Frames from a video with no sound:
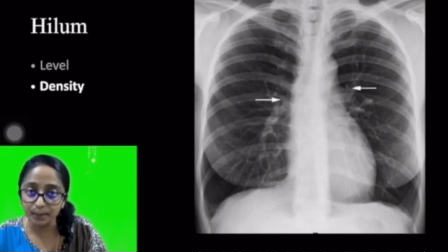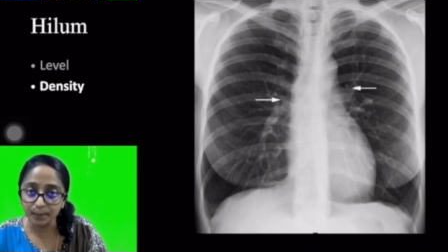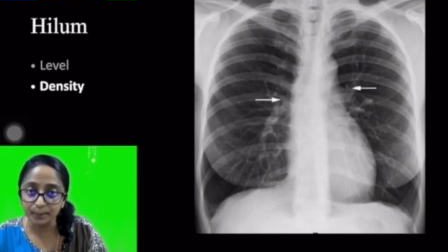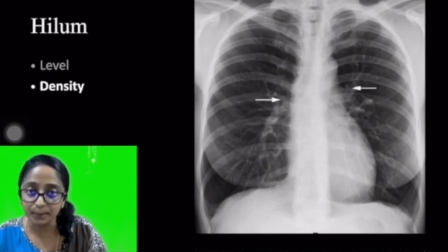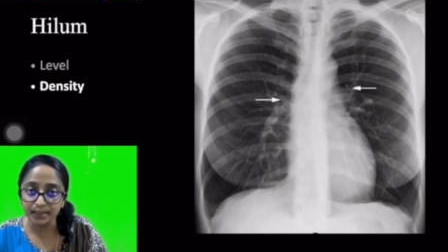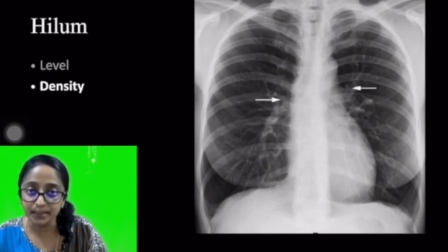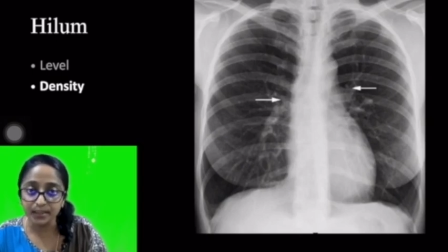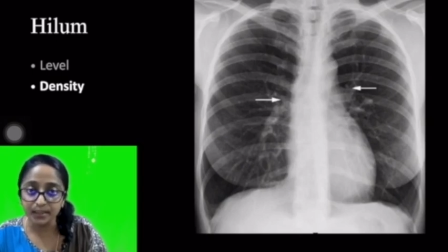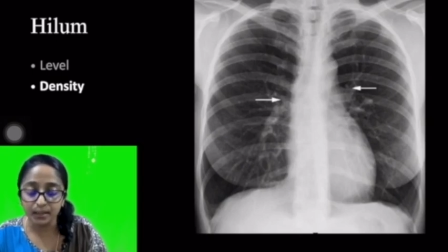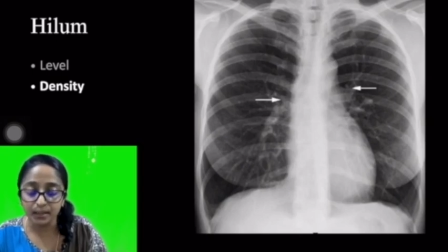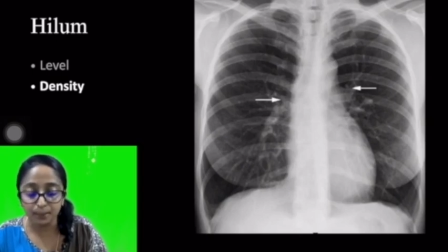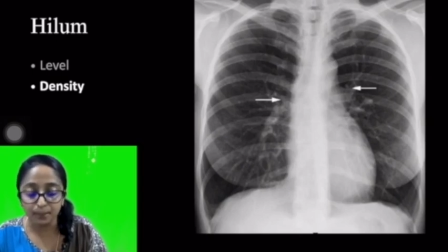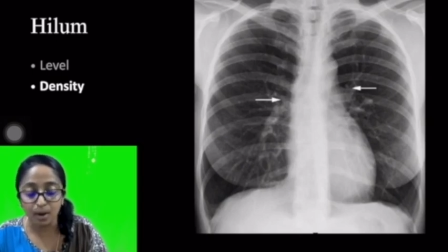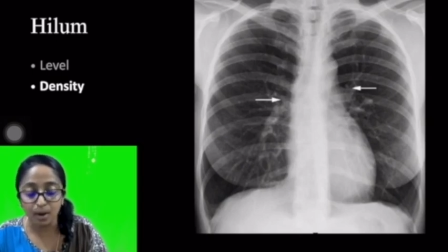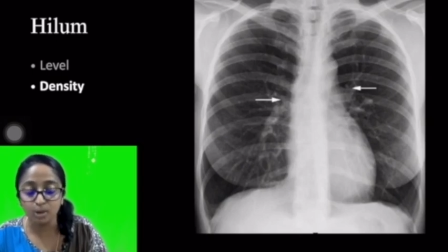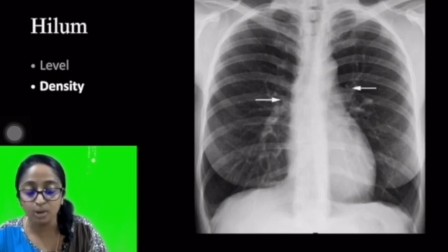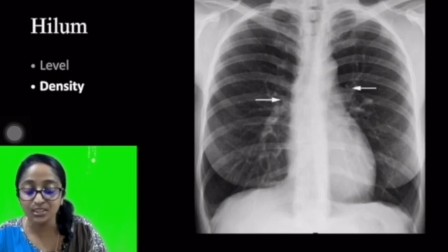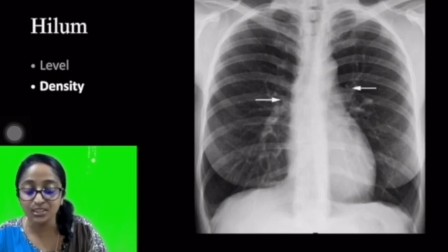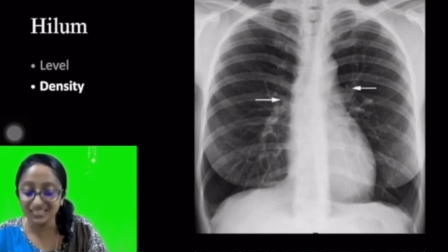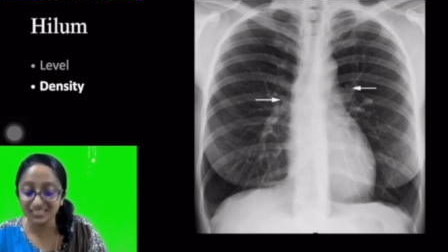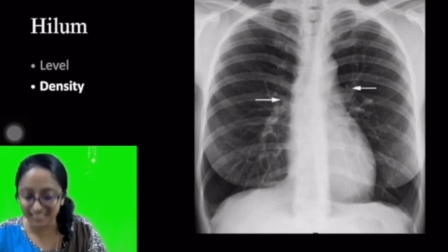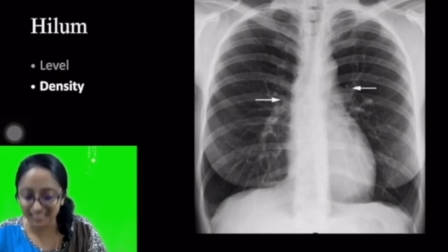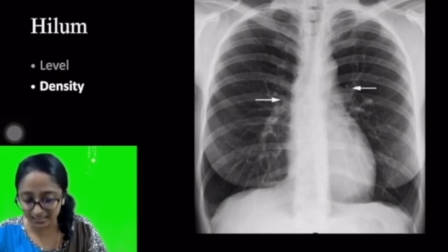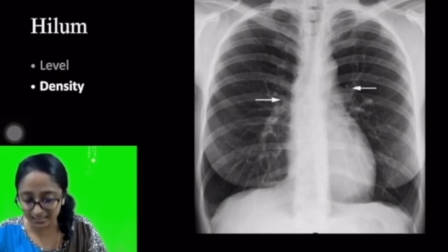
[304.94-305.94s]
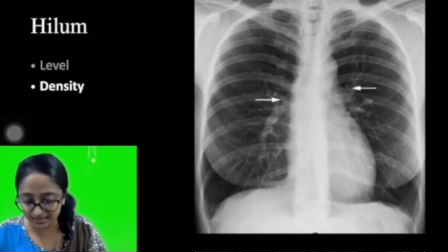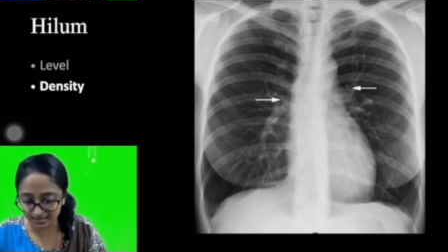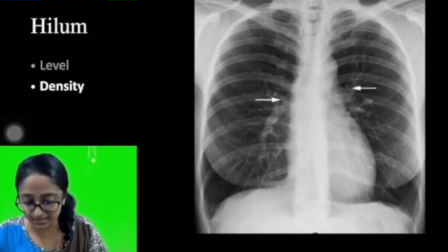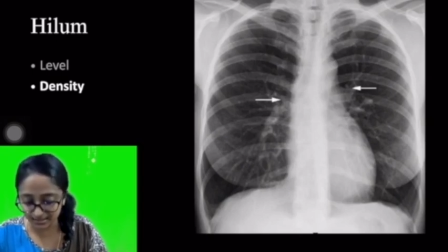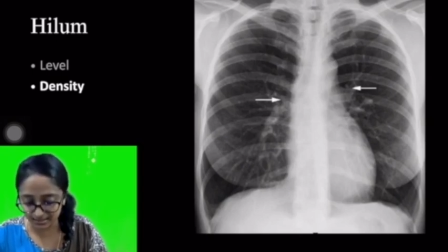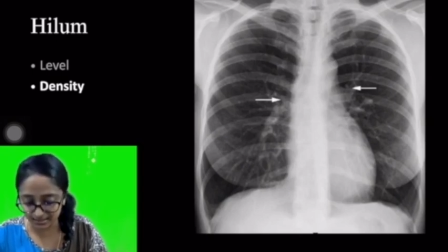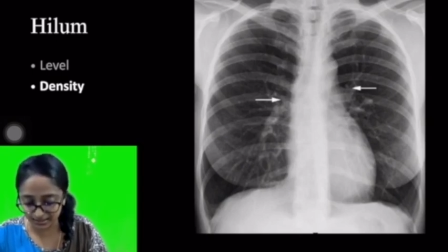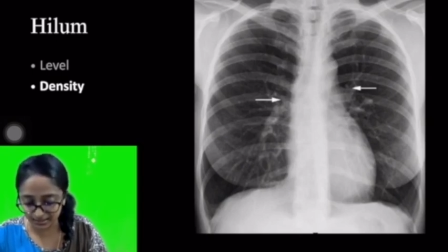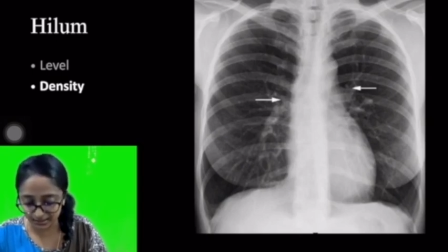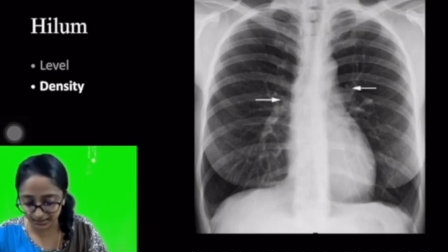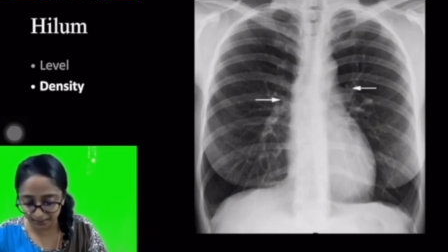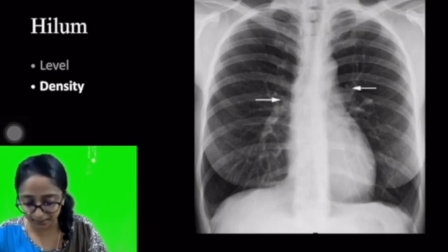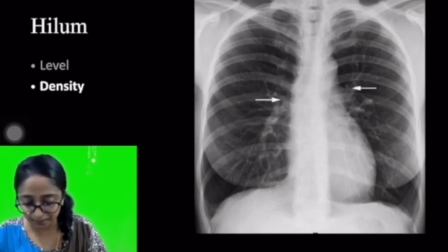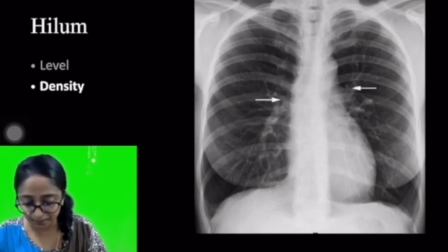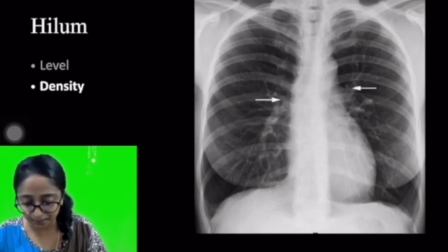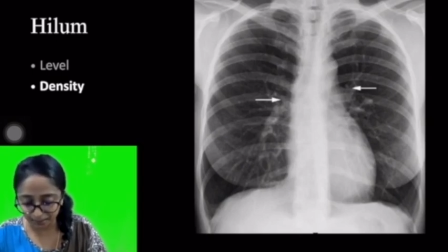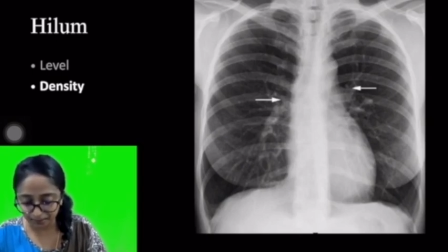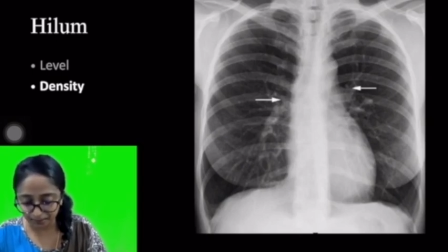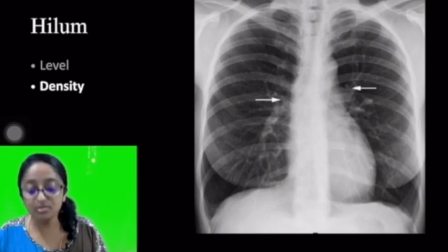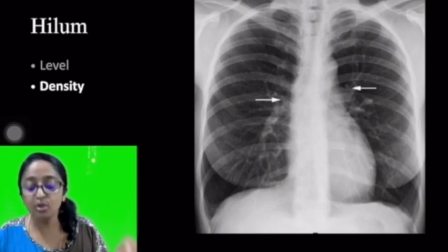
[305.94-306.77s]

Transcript: will be about the density.